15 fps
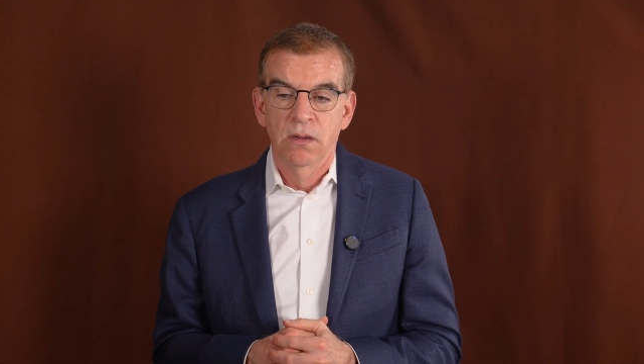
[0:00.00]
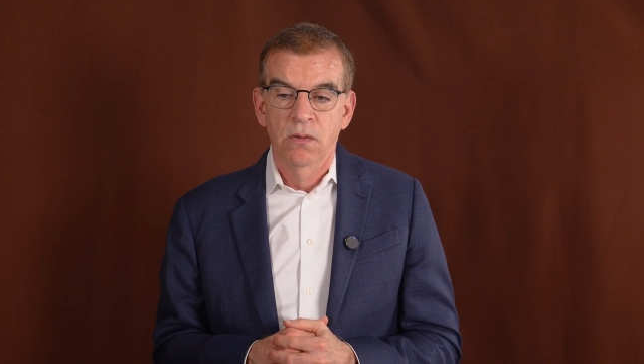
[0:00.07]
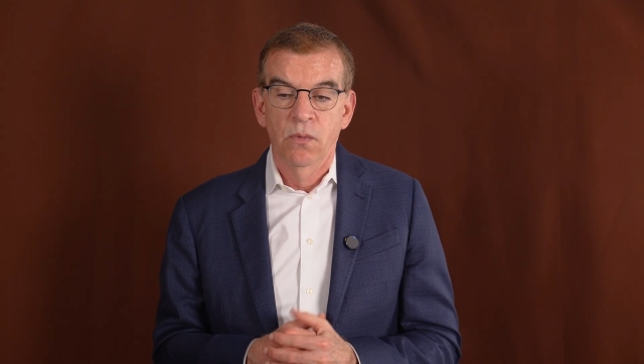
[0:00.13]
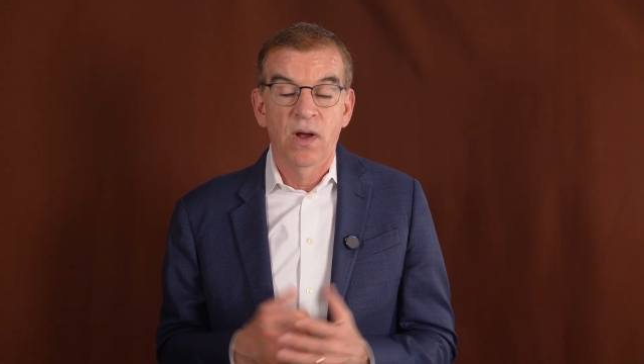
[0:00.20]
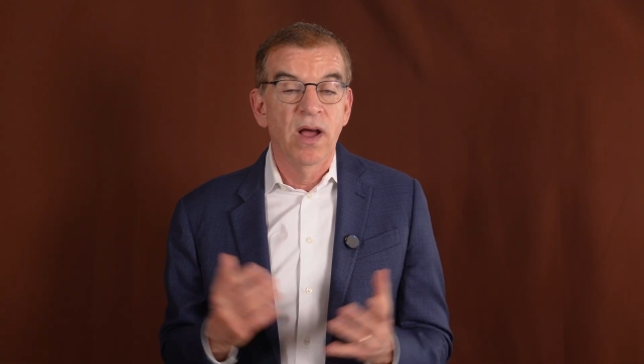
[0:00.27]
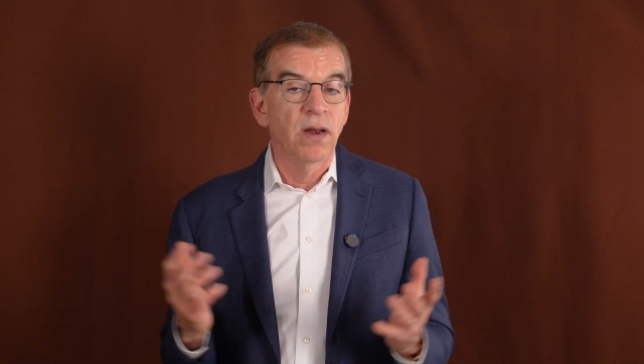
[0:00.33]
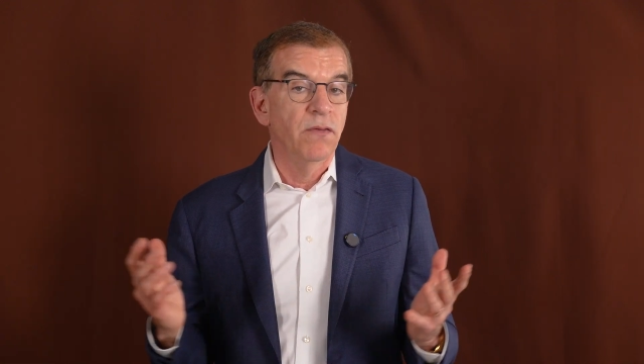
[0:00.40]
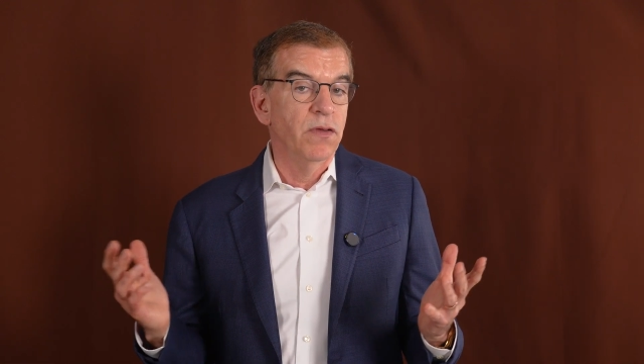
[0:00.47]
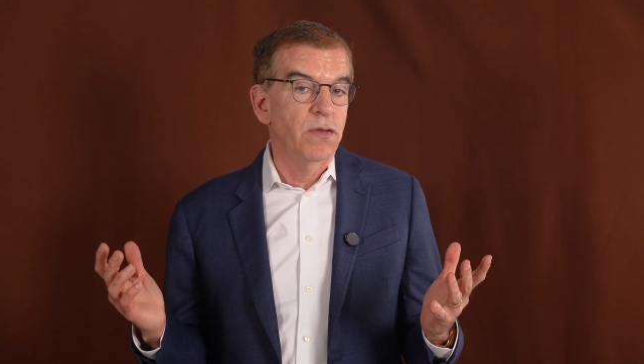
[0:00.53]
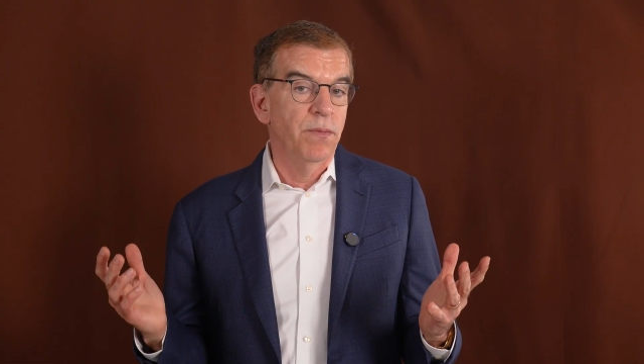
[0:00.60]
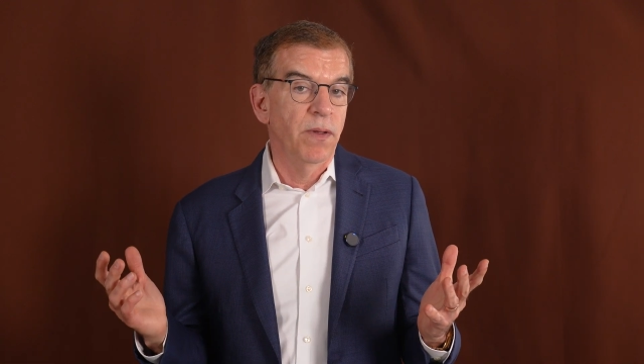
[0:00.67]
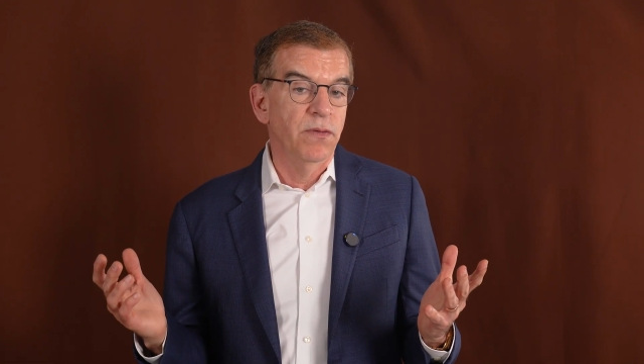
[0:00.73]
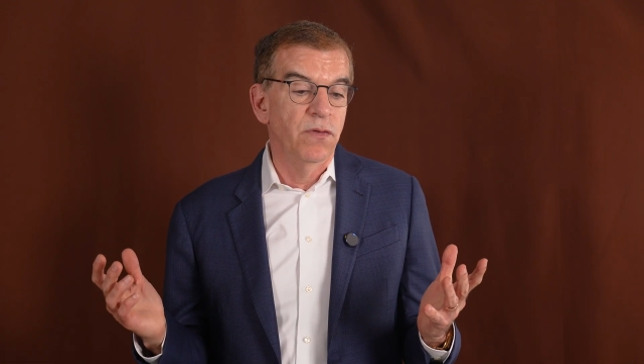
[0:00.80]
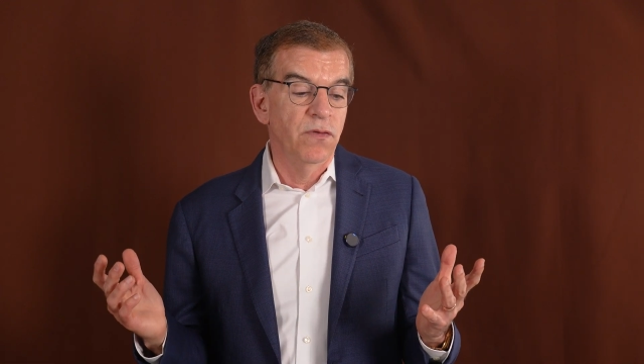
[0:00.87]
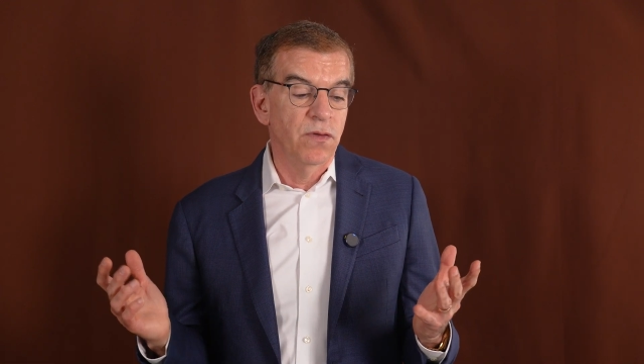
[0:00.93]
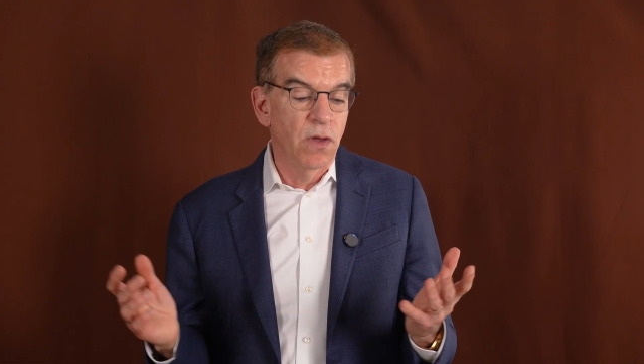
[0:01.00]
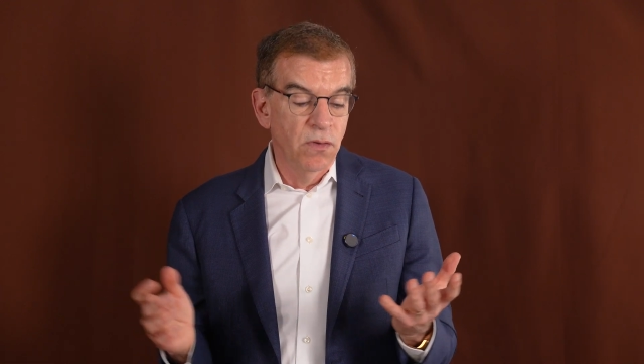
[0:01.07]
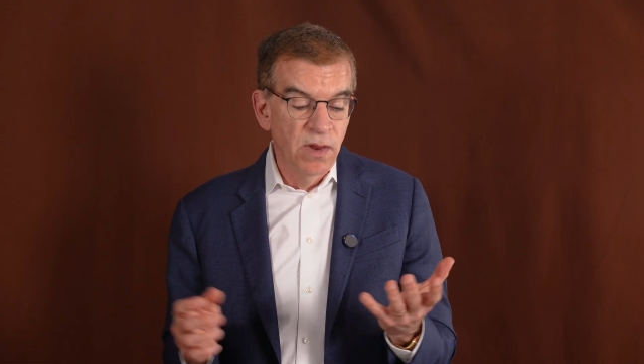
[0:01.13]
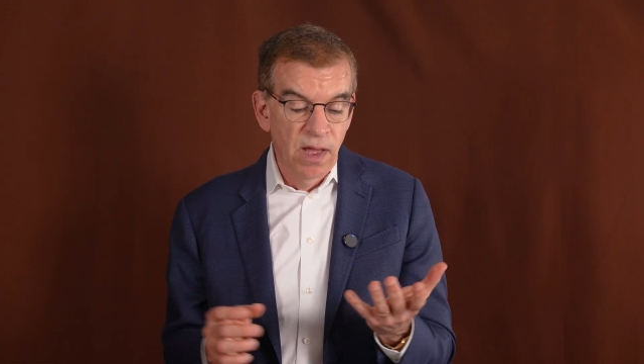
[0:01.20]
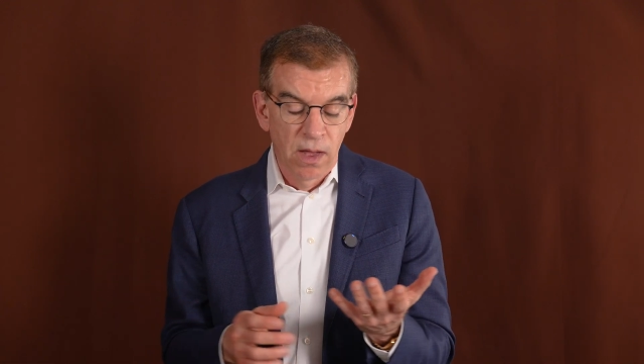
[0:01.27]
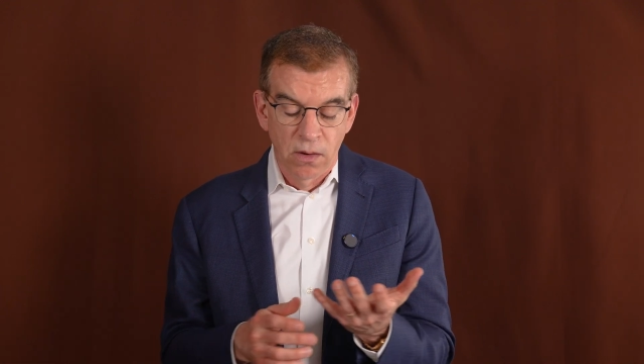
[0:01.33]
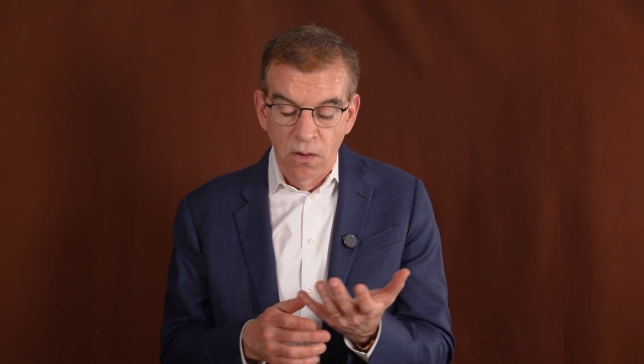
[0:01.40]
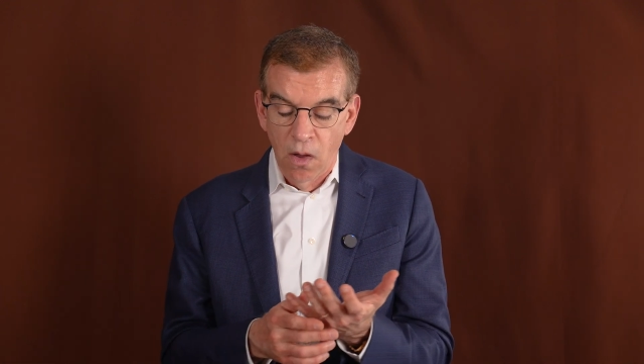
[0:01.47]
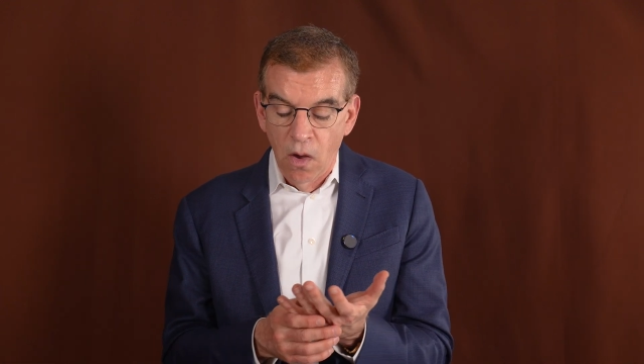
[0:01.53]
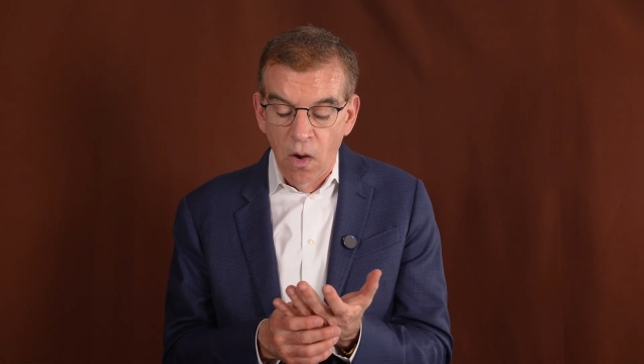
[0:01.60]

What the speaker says: What kind of expenses go down?